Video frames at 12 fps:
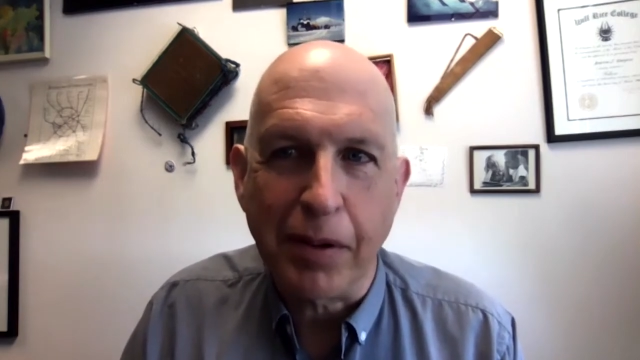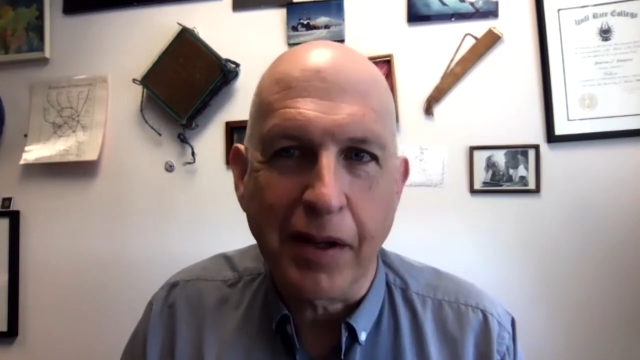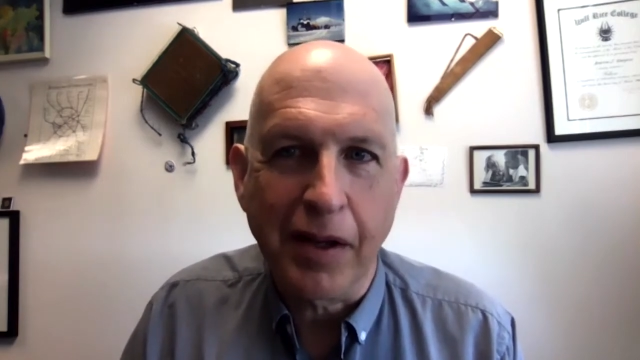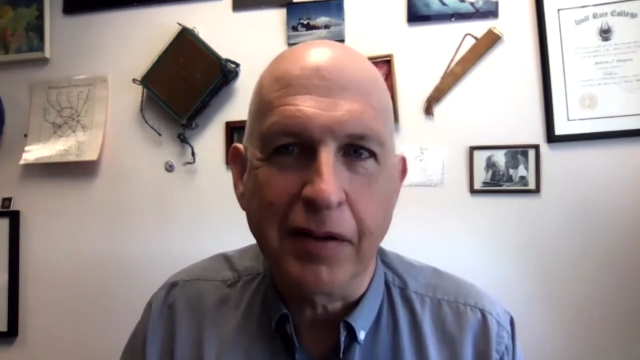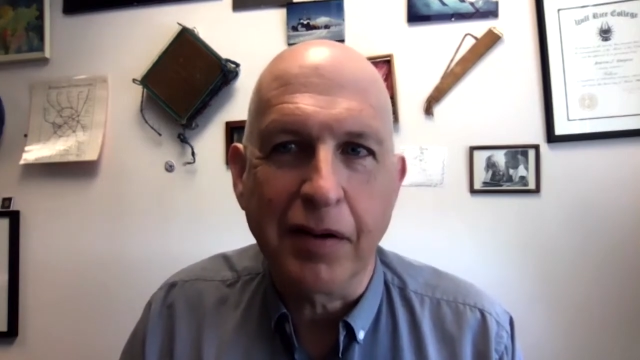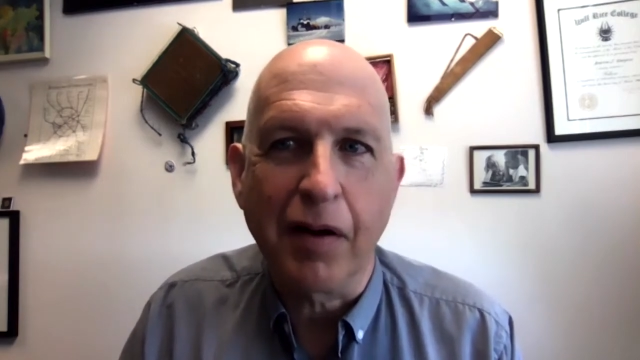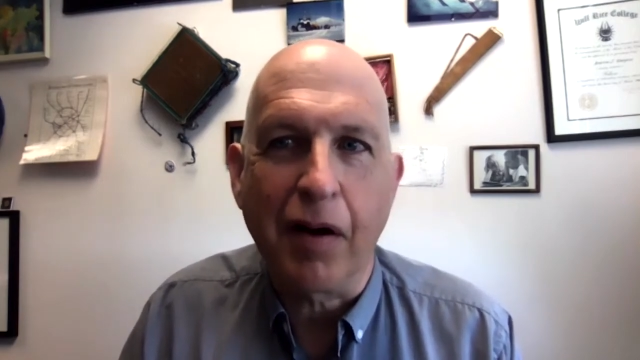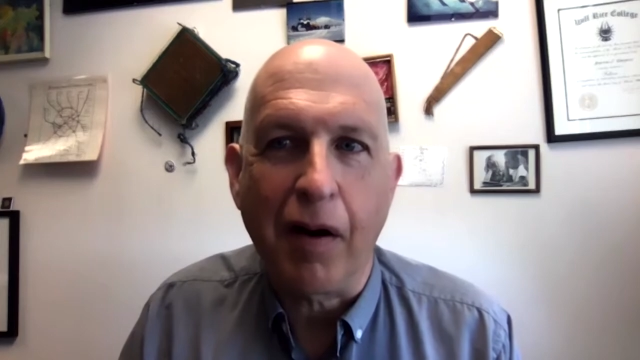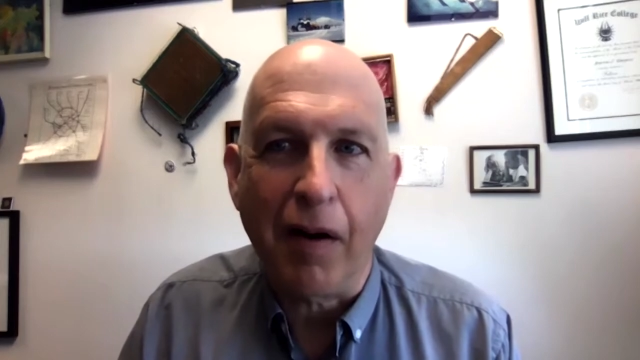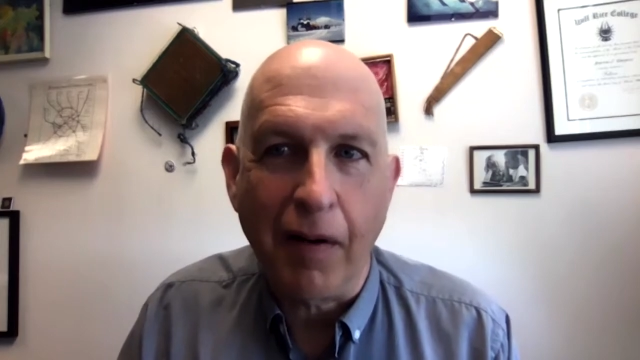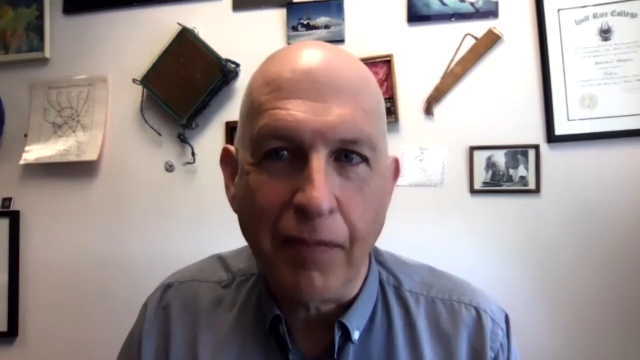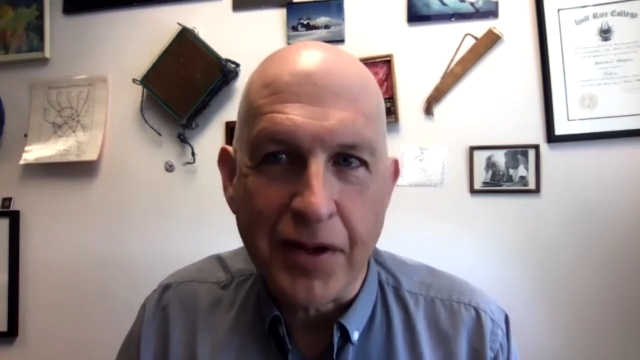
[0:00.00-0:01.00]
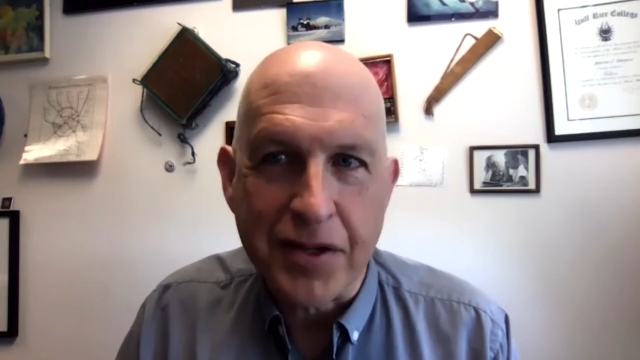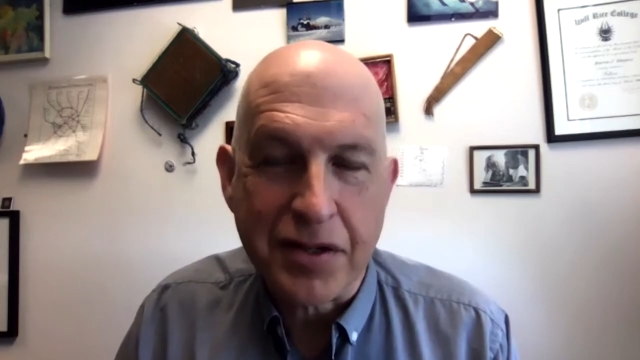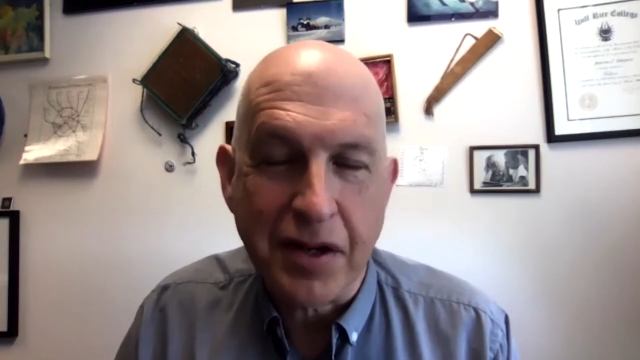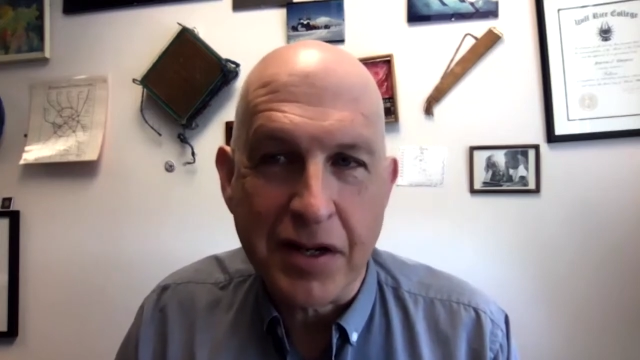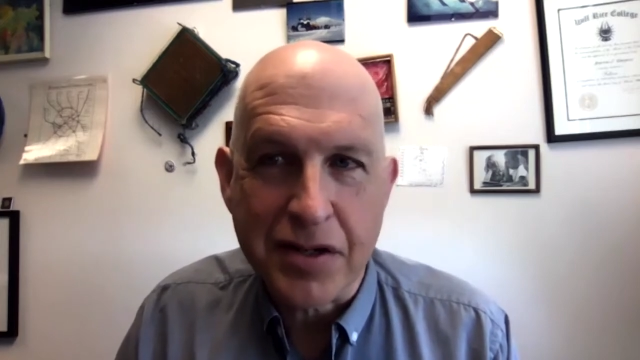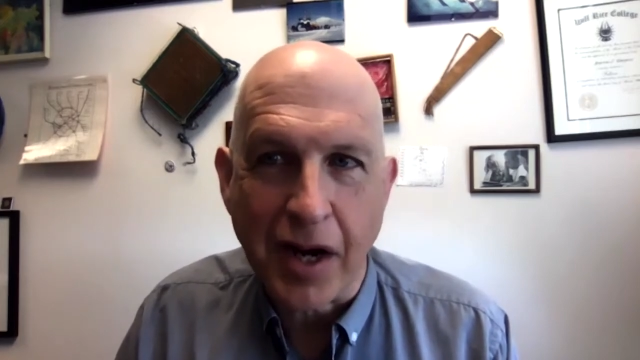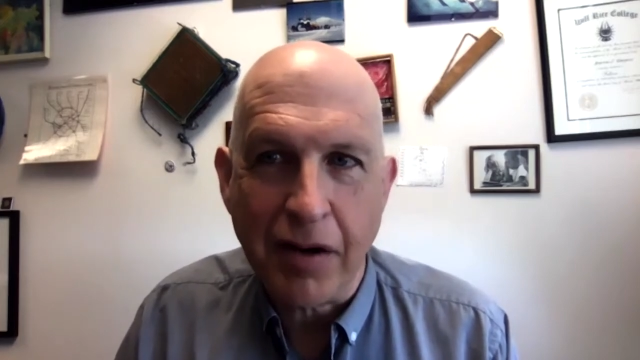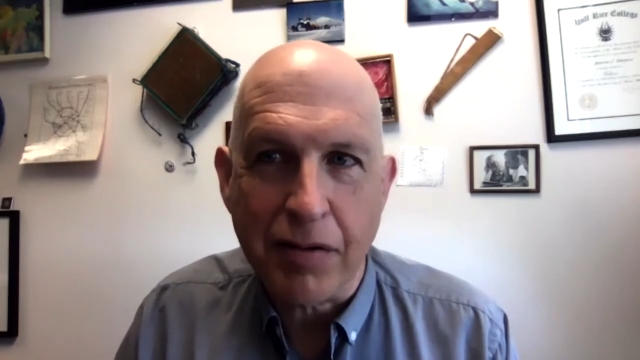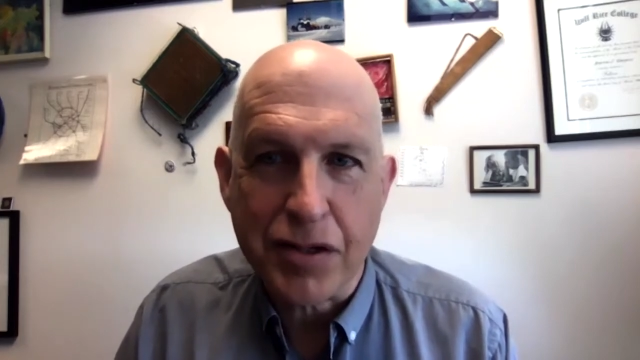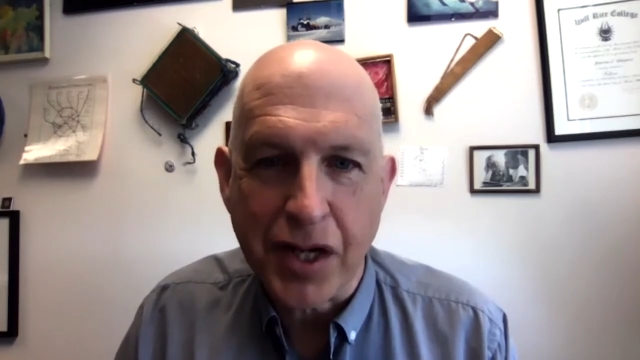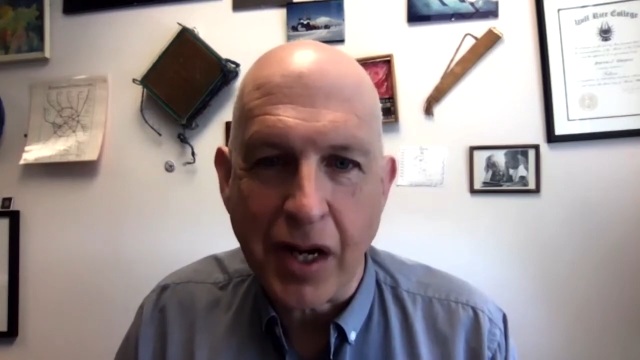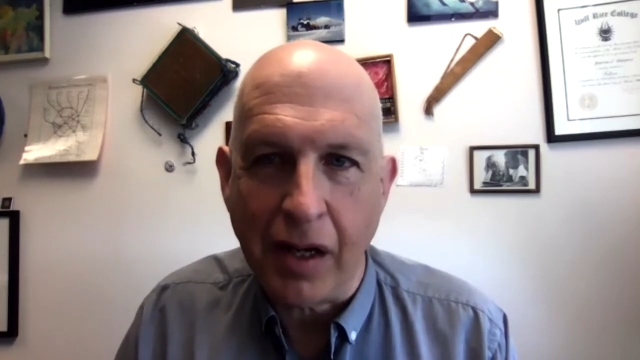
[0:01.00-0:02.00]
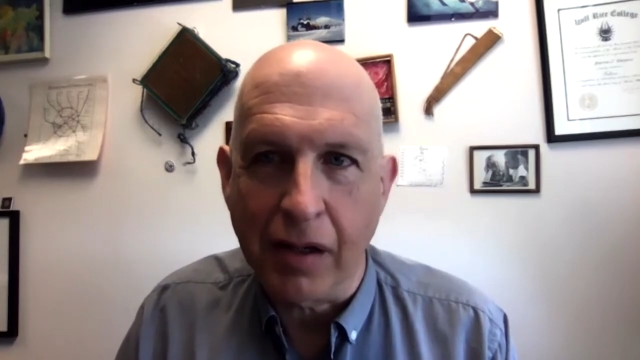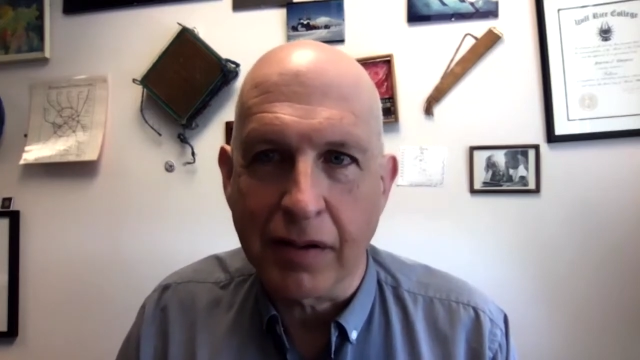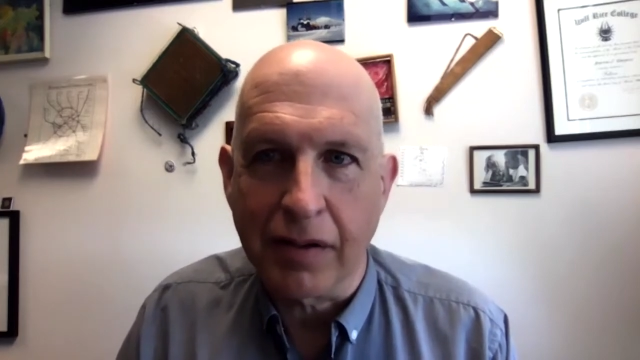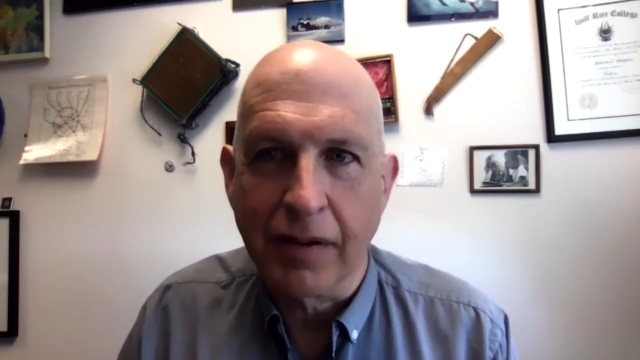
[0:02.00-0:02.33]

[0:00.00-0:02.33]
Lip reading: in this entire chain.